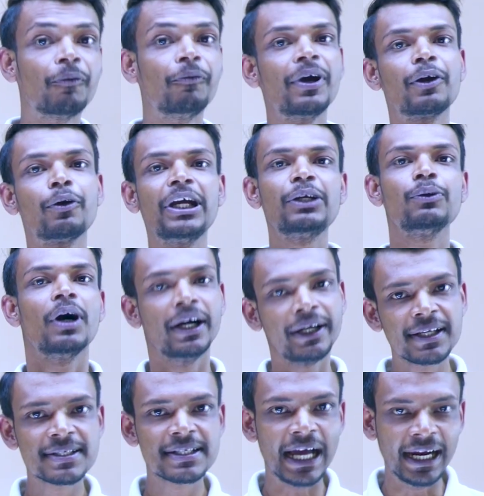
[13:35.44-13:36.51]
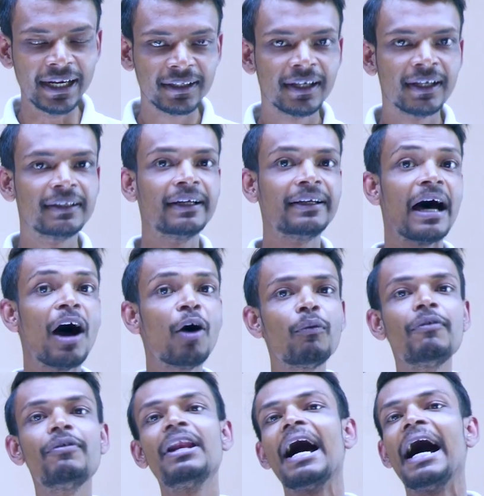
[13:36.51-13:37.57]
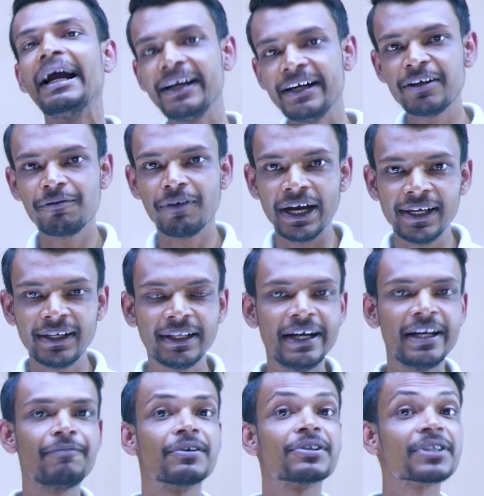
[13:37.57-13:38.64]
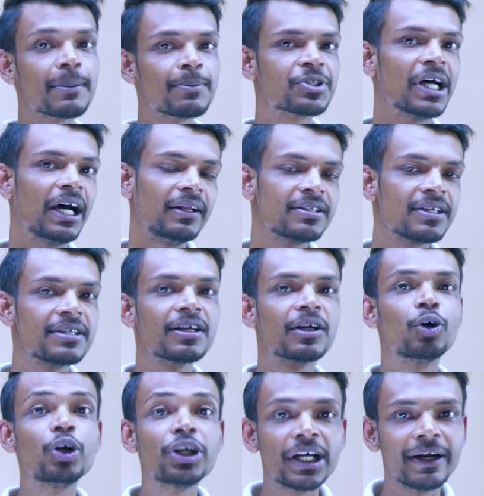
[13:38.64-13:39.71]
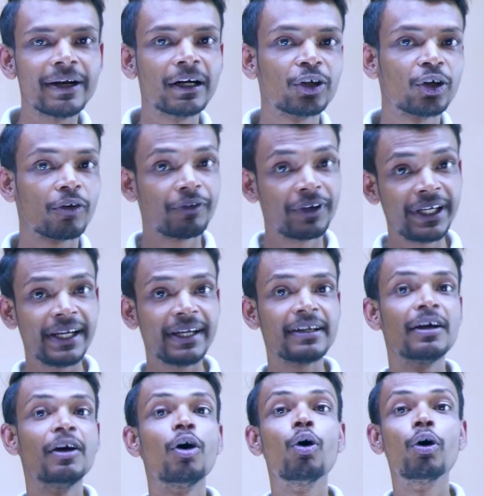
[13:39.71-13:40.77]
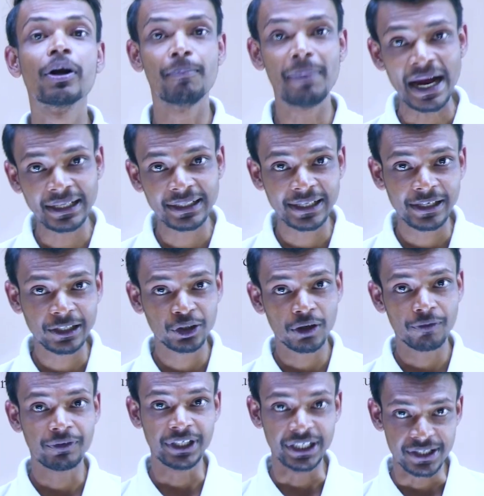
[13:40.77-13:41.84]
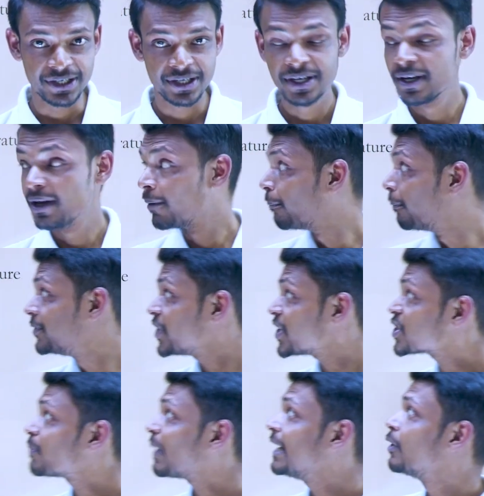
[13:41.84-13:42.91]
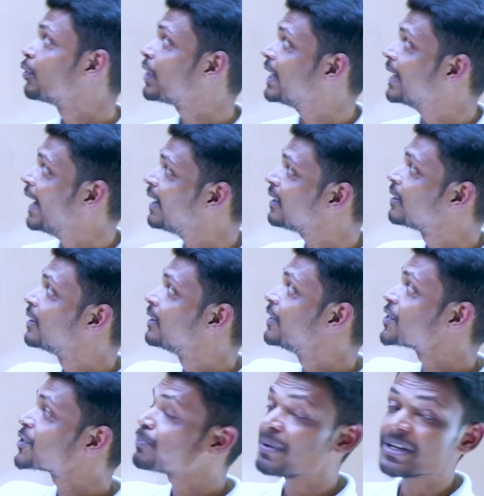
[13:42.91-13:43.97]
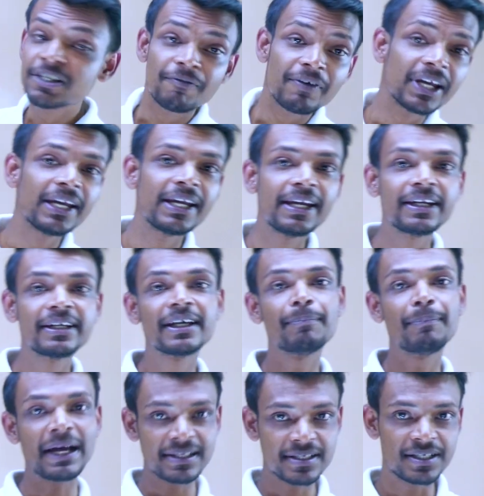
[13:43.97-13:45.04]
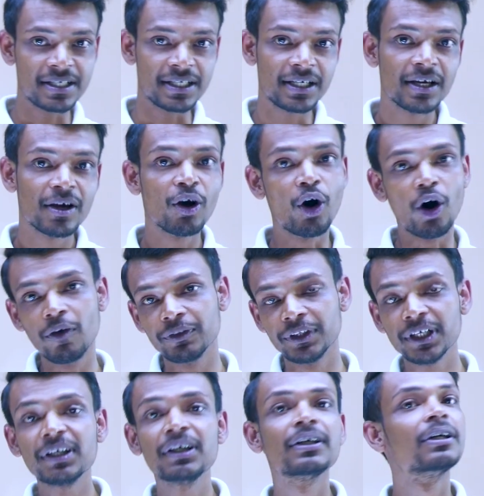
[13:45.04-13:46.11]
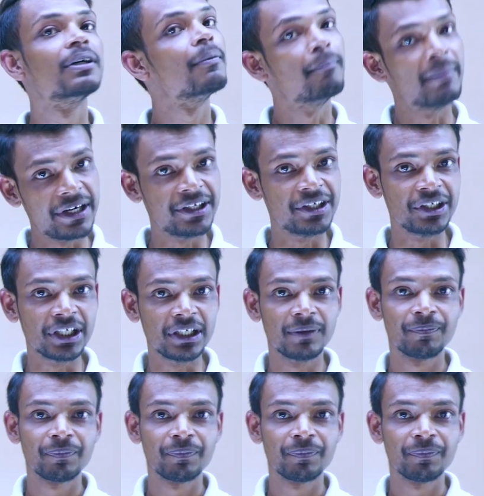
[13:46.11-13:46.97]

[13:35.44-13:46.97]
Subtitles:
we are going to understand that how we will identify that if a substance is a good conductor of heat or a bad conductor of heat, just by looking at the specific heat capacity of the material.